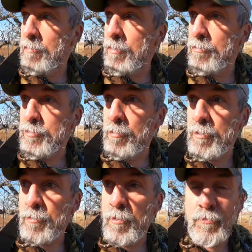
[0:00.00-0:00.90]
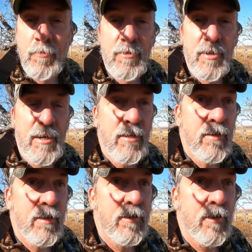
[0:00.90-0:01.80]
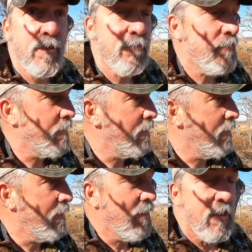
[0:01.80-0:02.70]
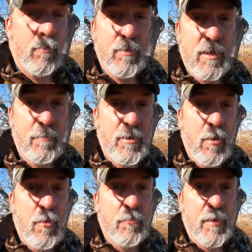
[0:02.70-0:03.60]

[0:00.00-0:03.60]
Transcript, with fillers: I'm going to see what I'm going to do this evening, and uh, we're keeping y'all